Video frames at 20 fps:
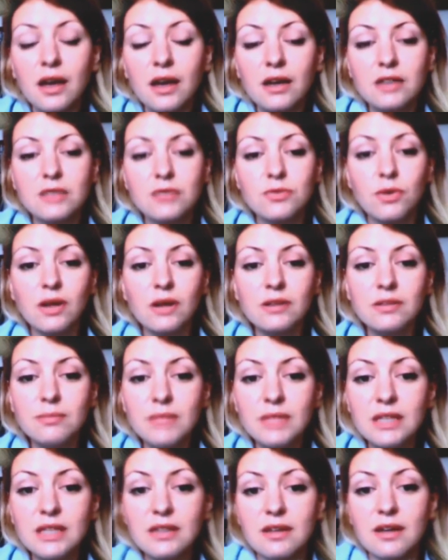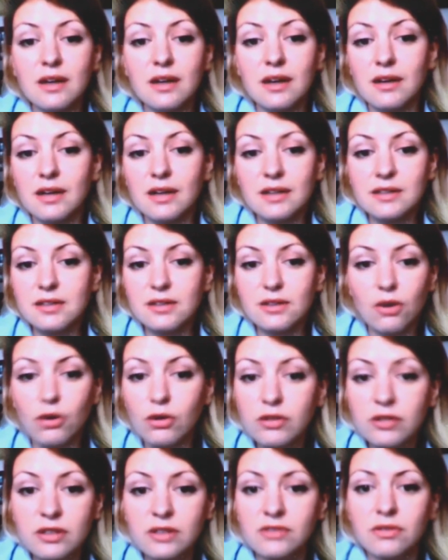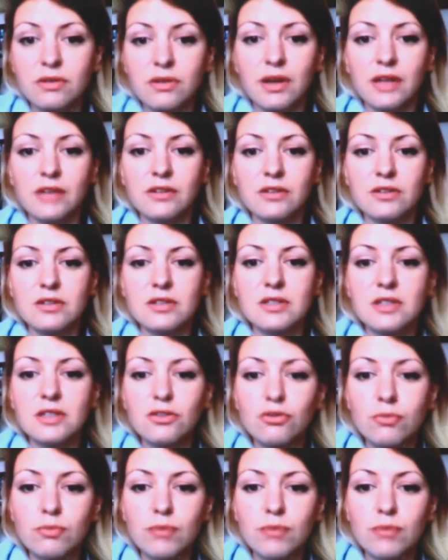As well, the media as content creators need